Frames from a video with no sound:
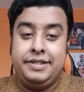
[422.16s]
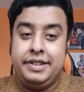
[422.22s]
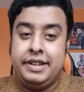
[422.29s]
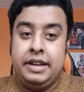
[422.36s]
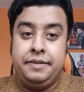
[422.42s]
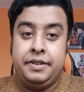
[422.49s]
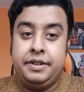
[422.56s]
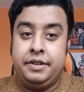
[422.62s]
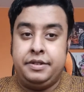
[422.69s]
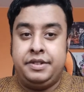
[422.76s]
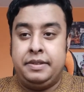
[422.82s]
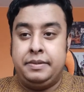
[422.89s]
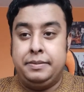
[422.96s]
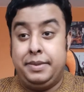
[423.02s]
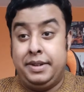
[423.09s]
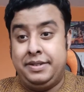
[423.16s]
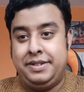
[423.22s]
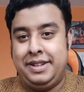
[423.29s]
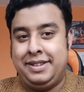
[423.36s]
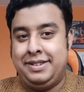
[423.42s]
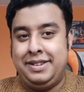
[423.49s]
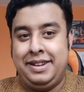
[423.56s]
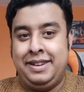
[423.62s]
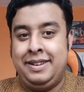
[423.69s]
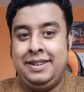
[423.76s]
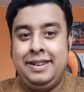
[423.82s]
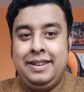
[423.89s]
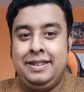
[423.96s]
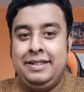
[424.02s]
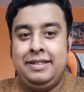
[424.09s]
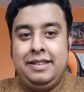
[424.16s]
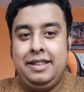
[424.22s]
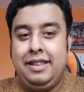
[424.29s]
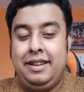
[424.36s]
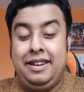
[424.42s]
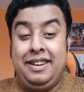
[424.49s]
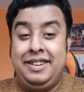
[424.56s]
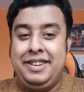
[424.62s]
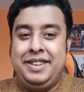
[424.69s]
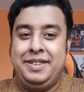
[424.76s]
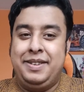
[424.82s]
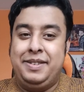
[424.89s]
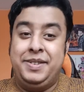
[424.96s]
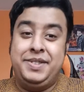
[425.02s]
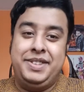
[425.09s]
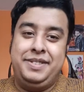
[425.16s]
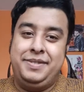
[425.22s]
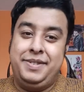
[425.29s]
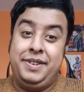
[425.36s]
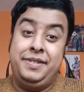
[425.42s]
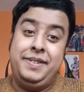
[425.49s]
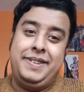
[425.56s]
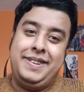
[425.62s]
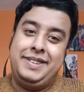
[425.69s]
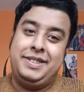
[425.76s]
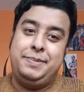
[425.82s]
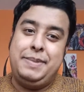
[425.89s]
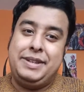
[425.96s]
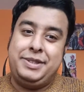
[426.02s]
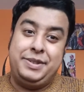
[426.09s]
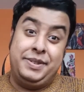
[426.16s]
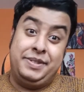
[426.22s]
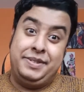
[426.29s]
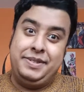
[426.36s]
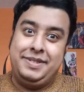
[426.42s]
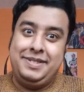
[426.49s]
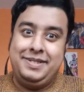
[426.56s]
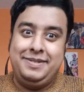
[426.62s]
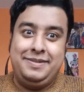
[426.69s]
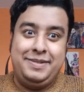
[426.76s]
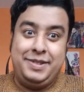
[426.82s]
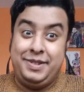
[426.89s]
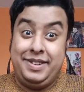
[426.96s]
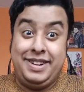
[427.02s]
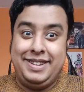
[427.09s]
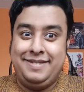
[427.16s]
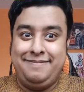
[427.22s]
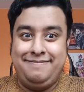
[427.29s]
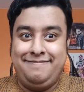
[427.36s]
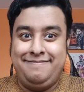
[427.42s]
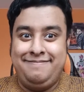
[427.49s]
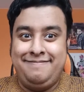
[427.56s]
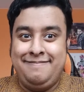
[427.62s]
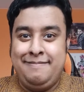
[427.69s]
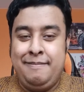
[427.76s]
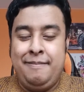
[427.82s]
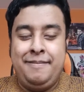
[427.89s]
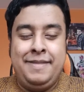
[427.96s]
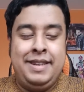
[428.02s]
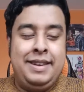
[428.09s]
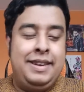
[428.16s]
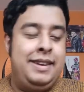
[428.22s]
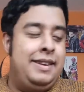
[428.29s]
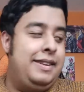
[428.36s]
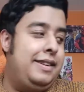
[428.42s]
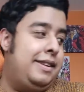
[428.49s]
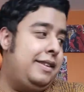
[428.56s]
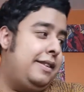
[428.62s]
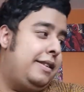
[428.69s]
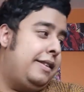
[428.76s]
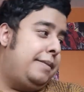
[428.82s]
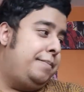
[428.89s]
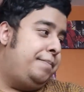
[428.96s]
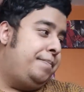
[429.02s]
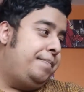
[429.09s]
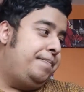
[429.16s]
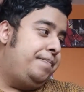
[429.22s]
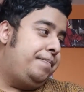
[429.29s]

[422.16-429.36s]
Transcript: together cost £7.60, I knew I was in for a very special treat. So